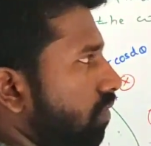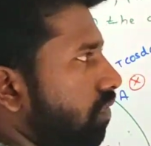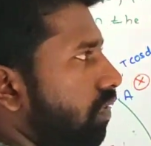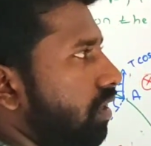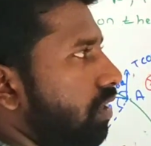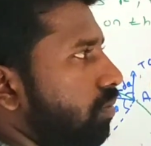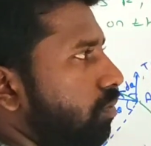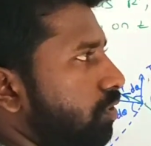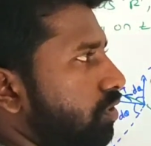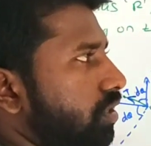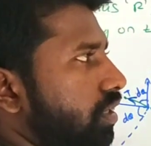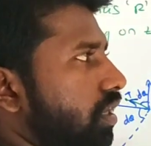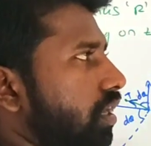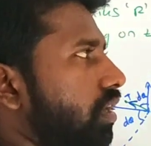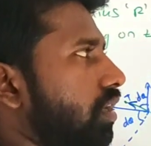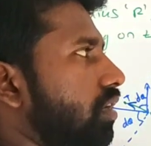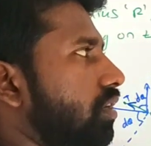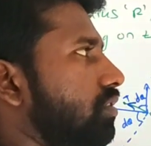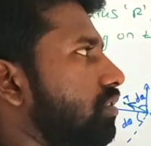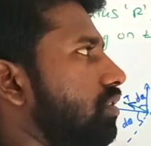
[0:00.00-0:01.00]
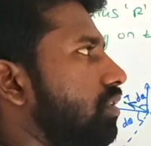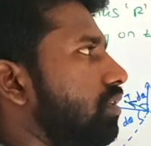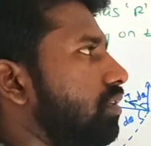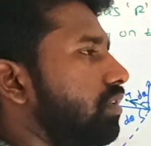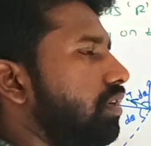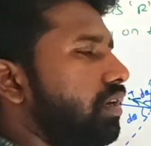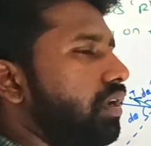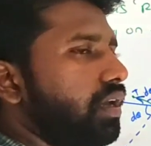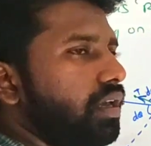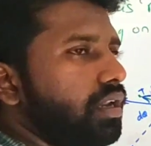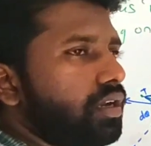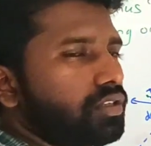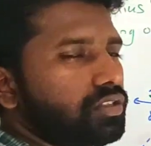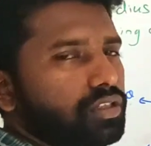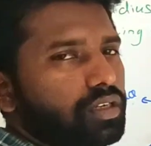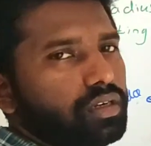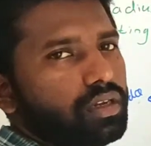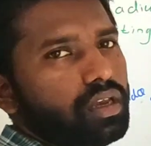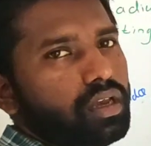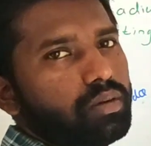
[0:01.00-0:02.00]
What about the direction? The
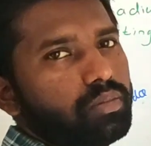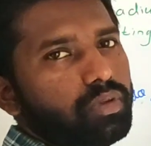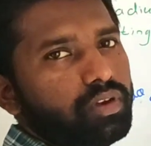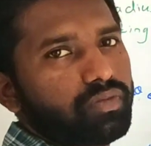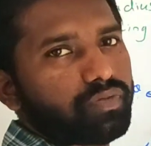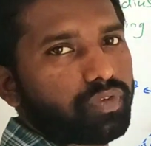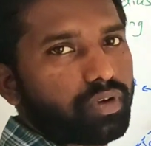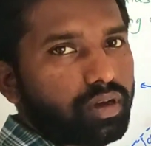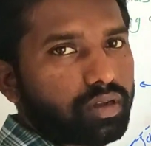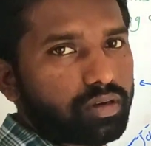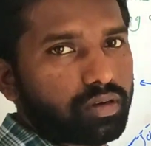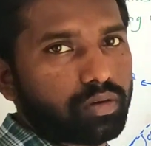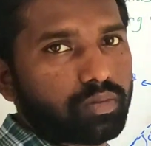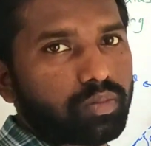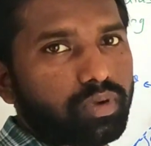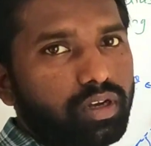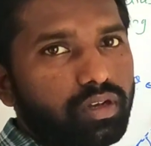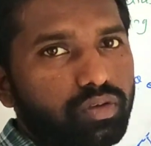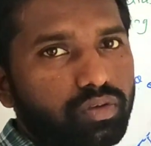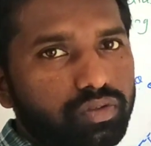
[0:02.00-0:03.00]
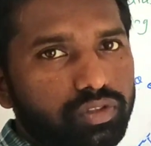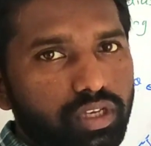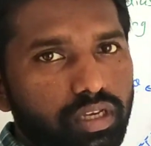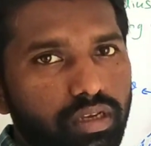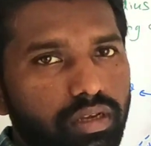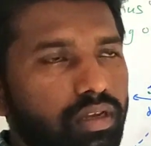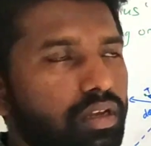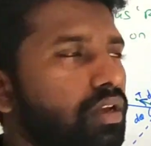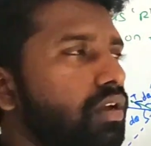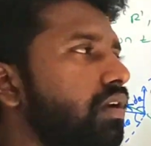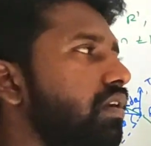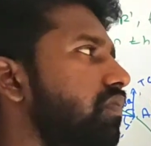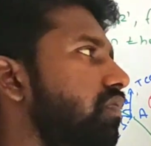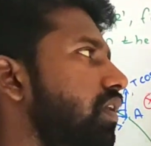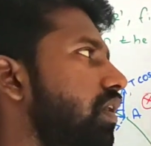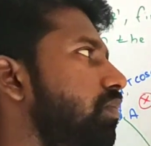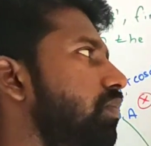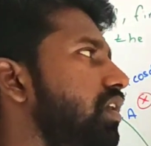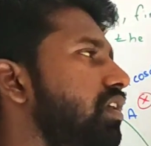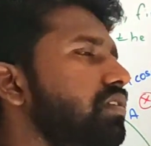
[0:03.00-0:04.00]
direction can be found out by using
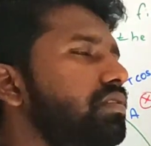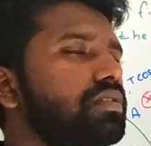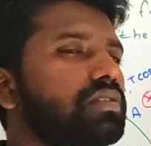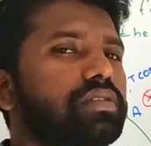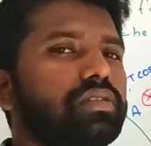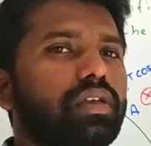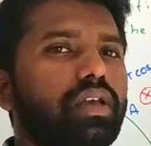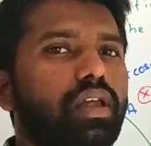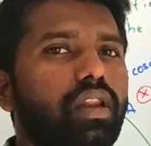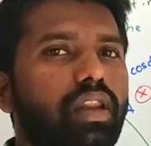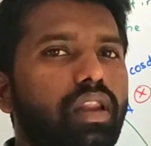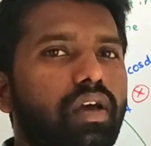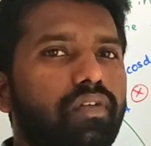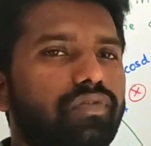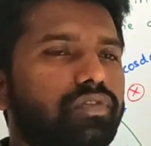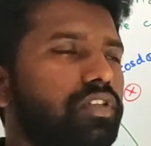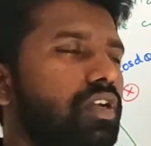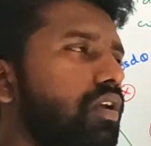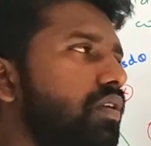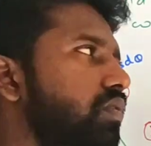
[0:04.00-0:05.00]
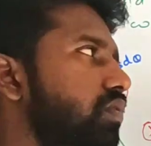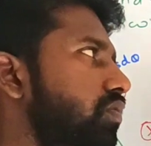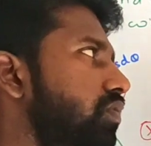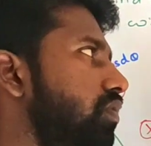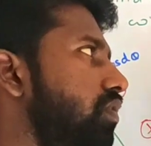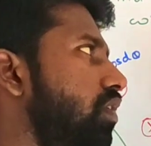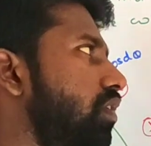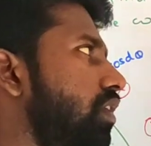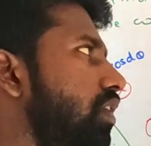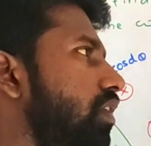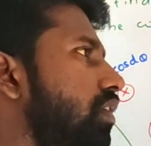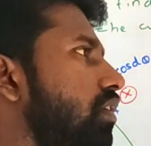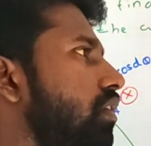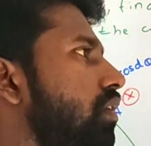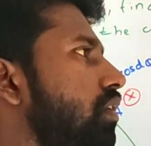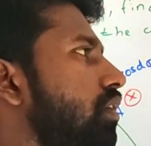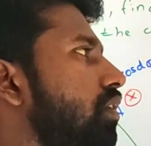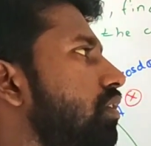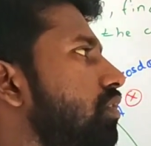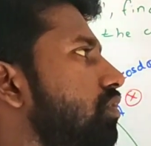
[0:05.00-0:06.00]
Fleming's left hand rule.
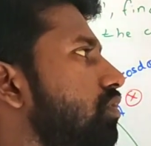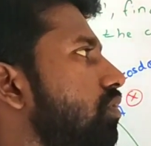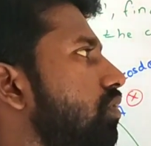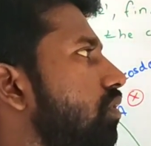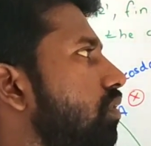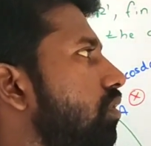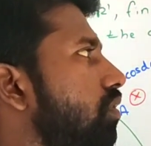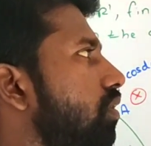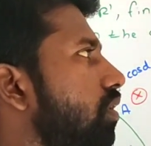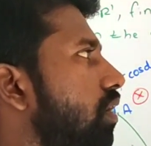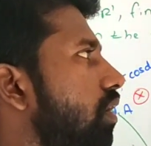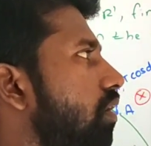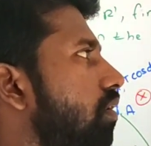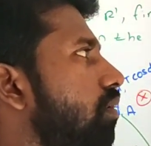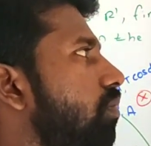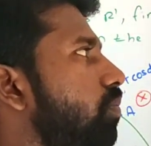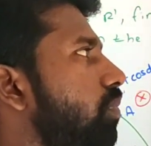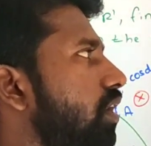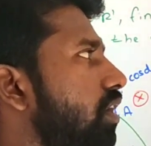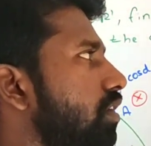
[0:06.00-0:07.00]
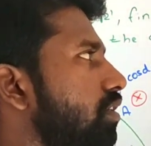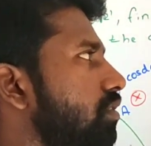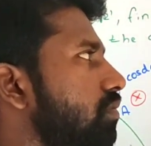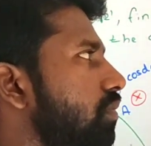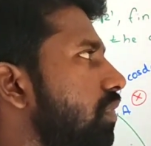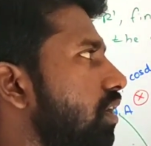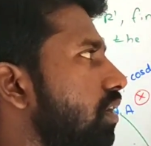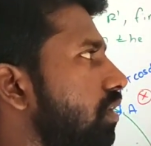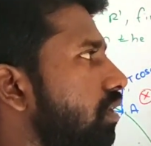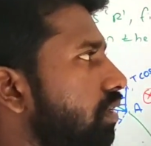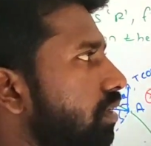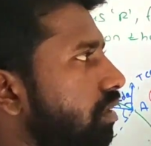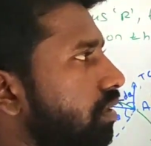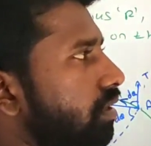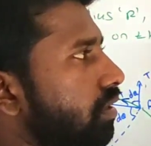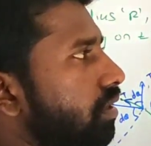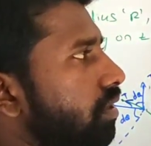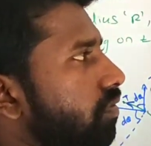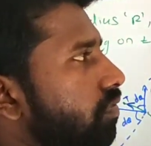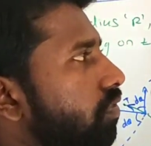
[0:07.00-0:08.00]
Okay. So I will place my
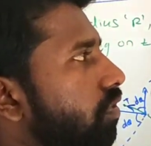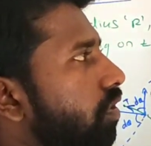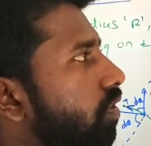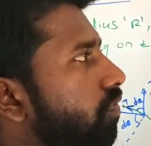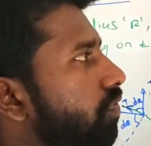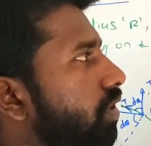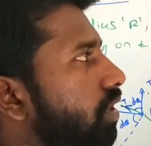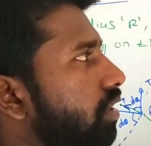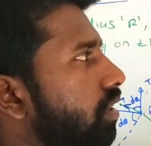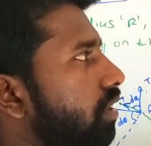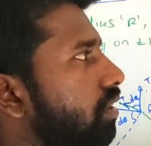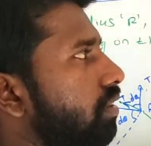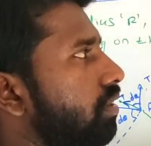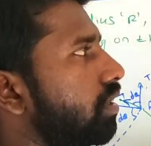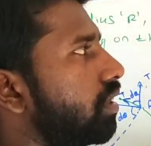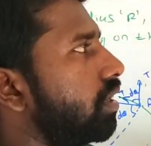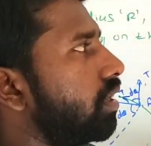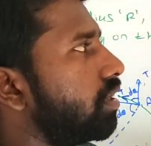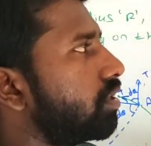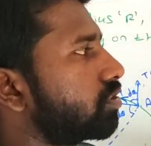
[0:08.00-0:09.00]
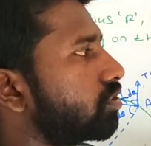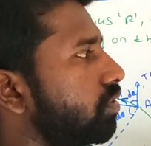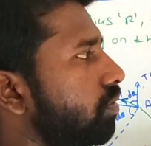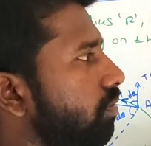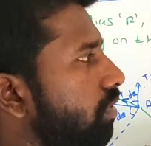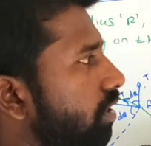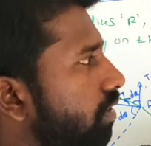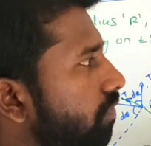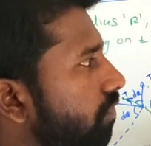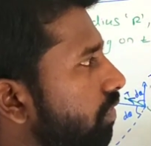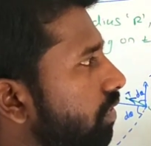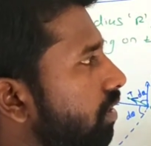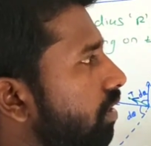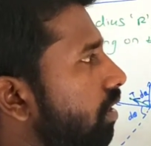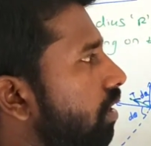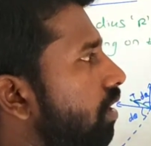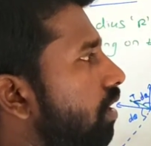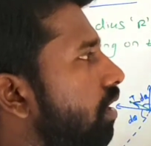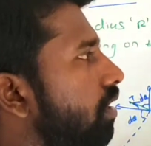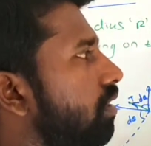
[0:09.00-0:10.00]
forefinger in the direction of magnetic
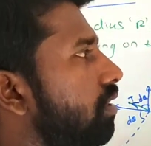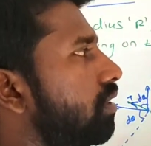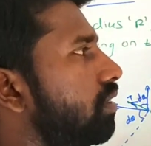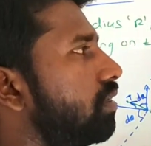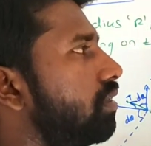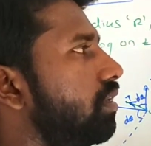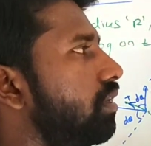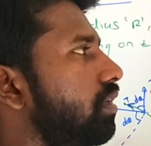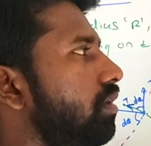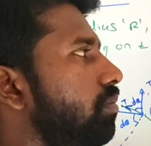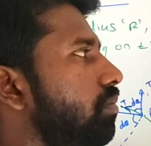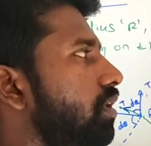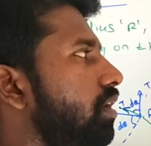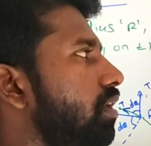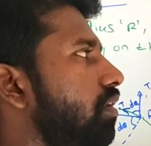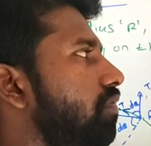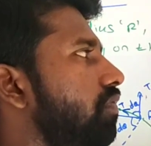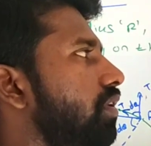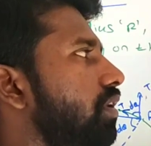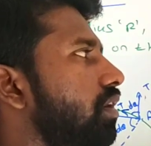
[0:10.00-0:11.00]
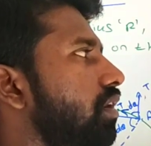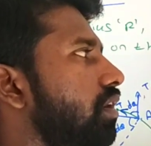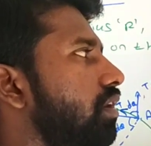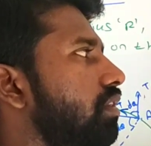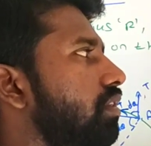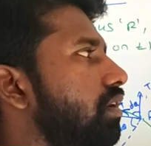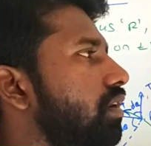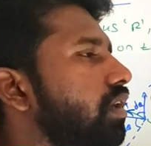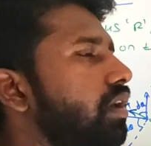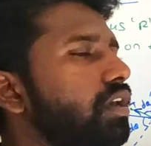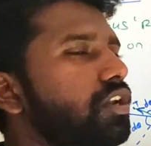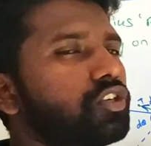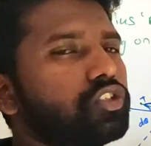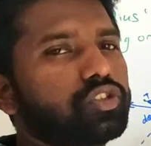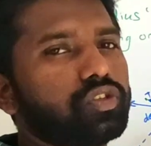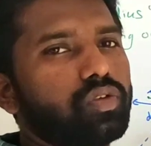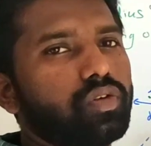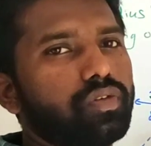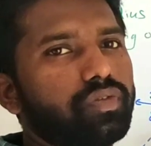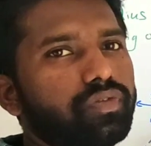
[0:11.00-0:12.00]
field and the middle finger in the
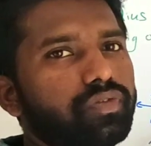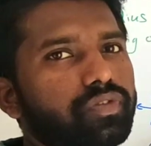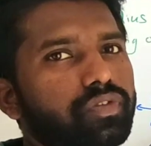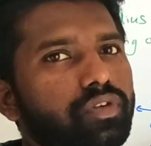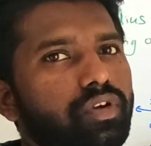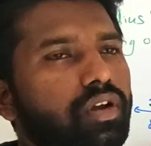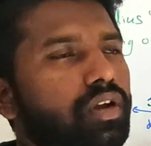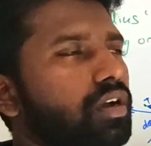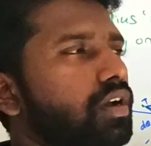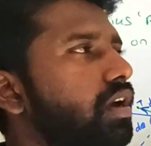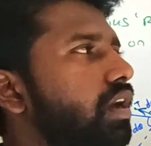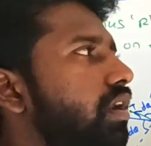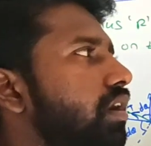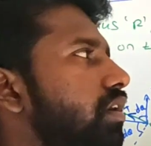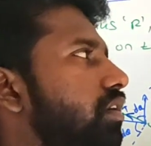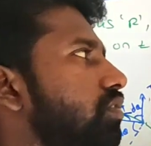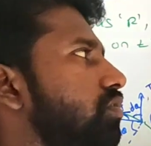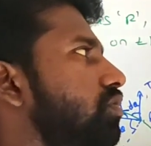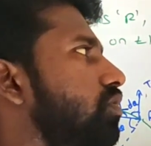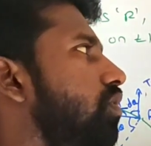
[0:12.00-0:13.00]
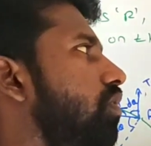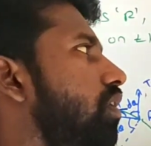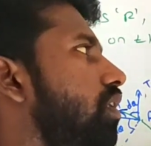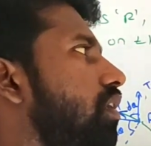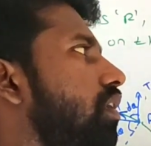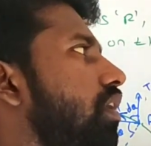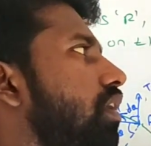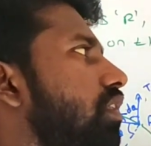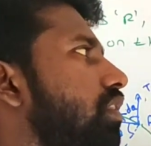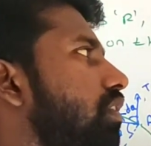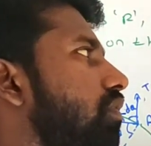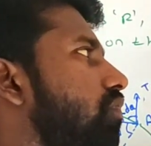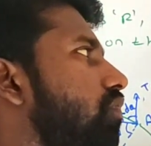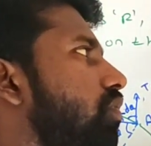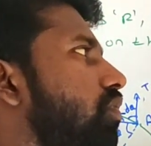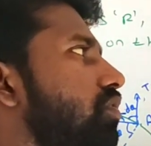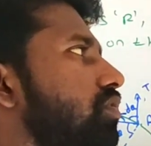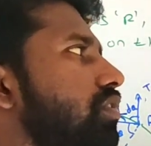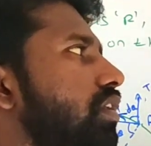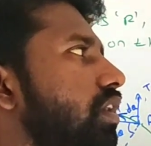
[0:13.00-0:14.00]
direction of current. So I will get the
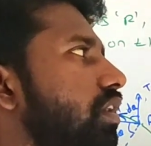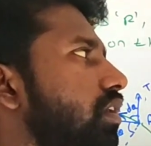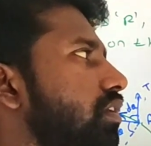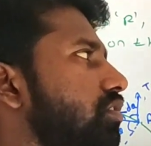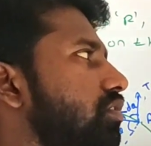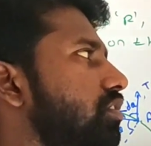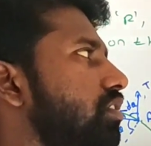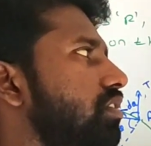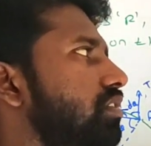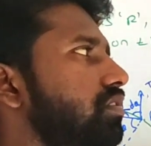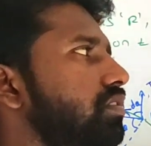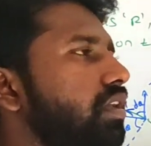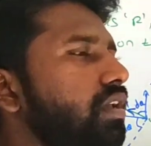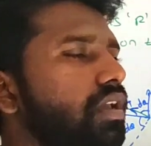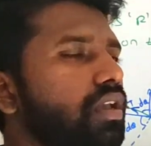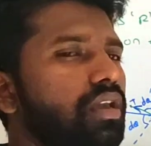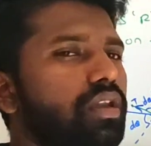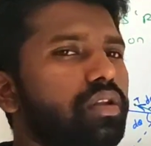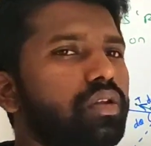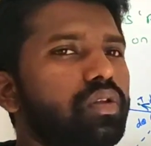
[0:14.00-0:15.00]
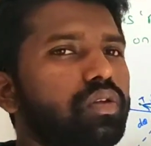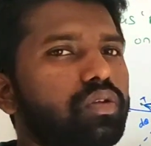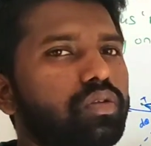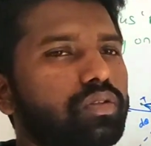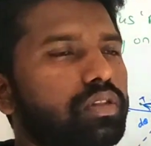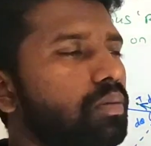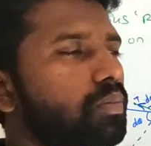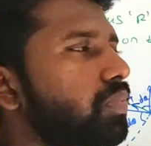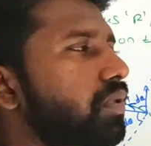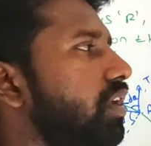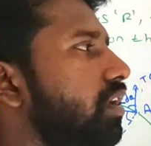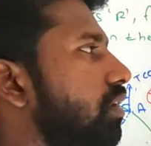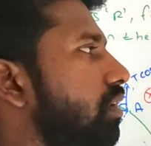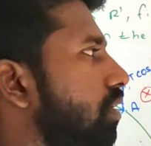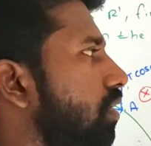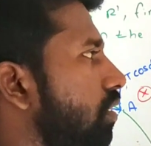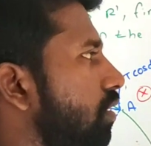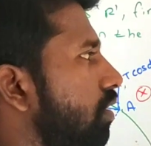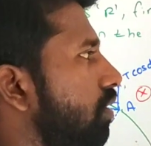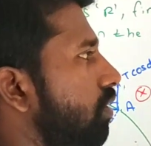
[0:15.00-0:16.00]
force direction is into the
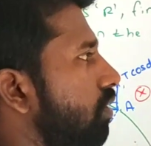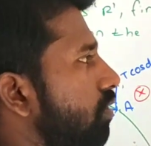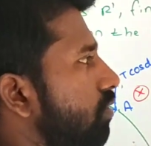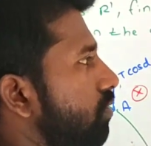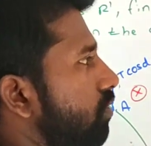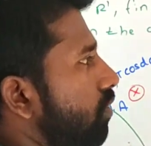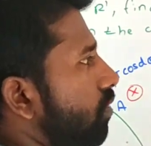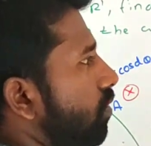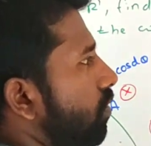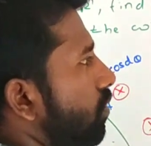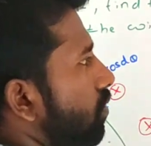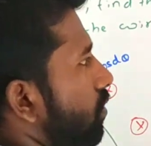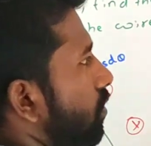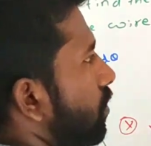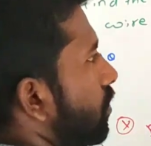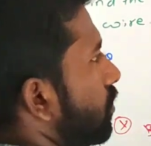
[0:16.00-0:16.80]
plane. So